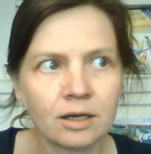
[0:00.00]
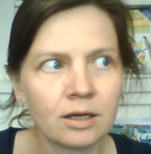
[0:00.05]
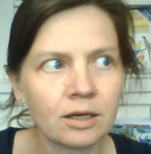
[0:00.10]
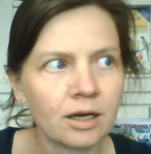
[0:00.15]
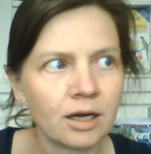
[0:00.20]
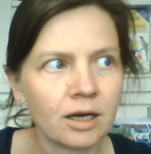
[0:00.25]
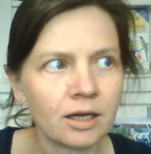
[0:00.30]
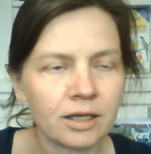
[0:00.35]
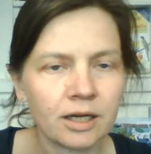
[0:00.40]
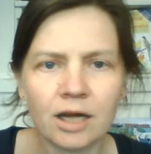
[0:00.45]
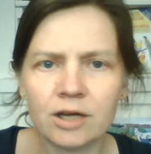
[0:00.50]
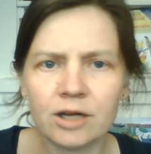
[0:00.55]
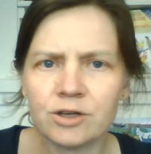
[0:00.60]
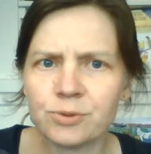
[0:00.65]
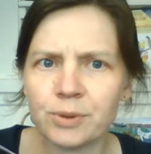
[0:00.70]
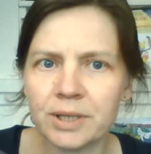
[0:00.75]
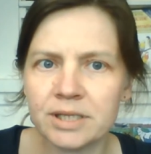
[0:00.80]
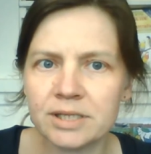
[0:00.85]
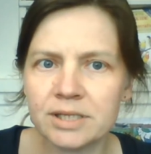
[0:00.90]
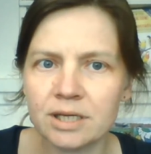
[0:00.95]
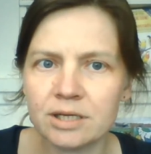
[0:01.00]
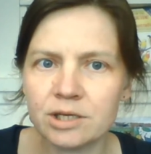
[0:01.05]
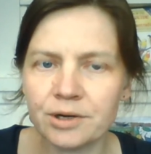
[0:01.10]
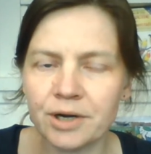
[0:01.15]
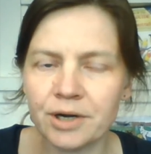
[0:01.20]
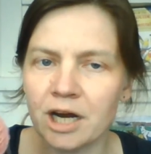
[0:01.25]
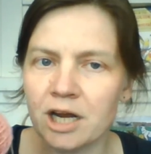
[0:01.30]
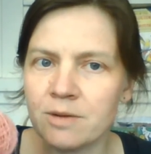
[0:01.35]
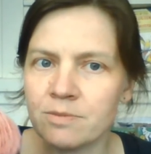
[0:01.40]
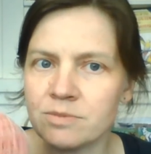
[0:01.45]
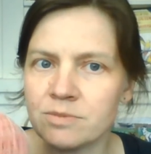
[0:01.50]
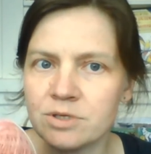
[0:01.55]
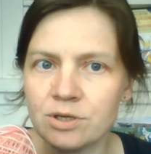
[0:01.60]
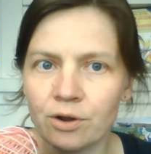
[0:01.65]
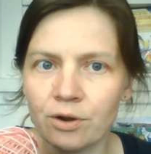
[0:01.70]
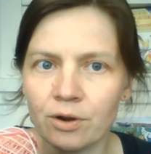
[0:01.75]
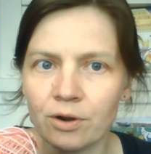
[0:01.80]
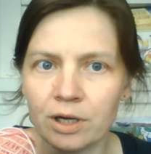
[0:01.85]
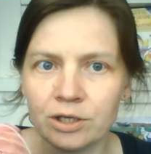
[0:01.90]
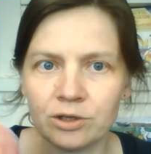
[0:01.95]
I think I had 26 grams, so
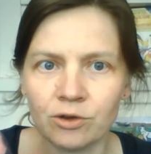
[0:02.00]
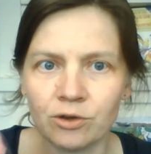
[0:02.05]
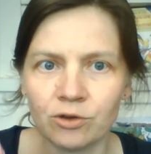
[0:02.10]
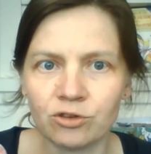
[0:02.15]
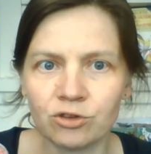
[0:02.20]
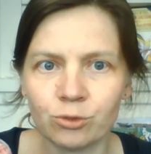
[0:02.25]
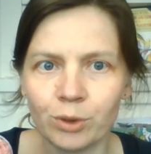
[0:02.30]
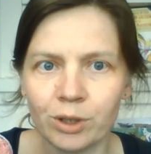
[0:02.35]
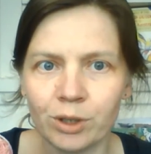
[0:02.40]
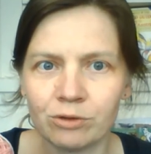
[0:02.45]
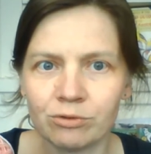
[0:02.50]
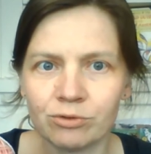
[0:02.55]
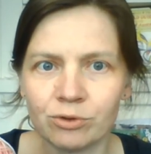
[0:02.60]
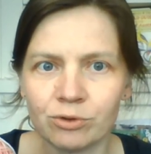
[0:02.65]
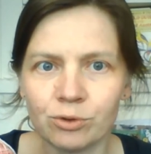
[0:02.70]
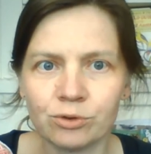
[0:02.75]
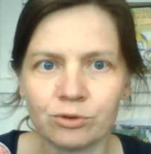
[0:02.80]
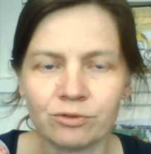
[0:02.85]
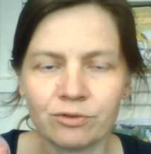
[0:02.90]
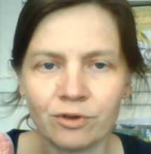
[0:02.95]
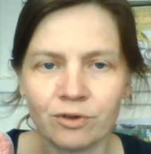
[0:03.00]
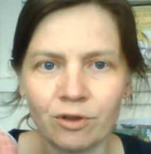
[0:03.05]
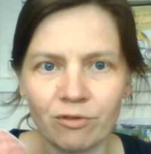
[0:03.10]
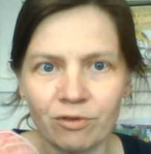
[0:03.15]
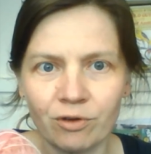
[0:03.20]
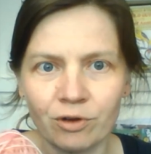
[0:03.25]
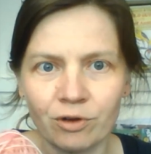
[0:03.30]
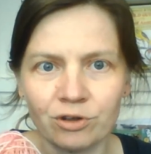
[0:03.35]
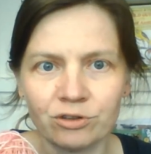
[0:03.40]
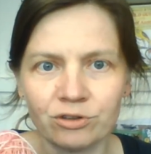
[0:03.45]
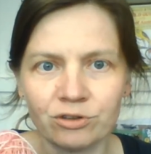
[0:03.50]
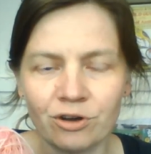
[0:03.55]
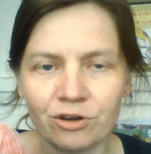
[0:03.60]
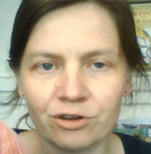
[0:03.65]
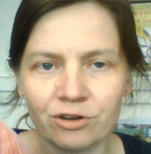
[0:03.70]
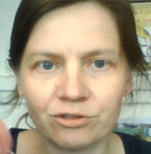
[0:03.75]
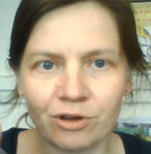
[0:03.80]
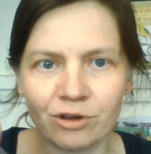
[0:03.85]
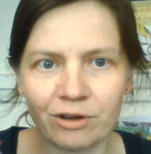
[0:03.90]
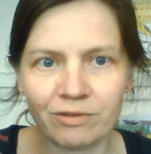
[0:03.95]
I'd used 24 for the first sock,
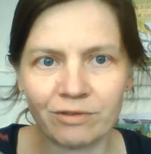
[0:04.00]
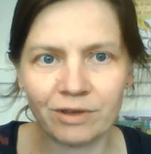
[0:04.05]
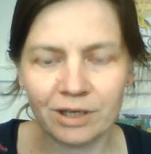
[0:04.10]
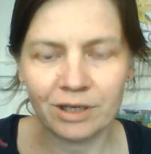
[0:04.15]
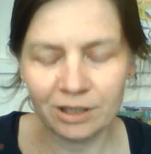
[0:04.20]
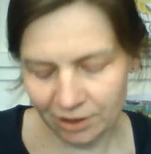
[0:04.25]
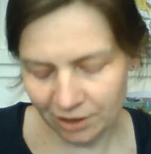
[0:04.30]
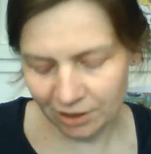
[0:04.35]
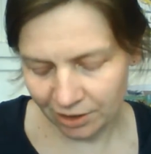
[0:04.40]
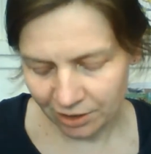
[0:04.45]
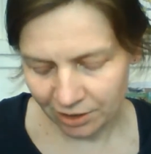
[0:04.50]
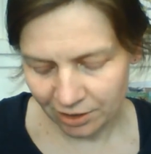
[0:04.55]
so I figured that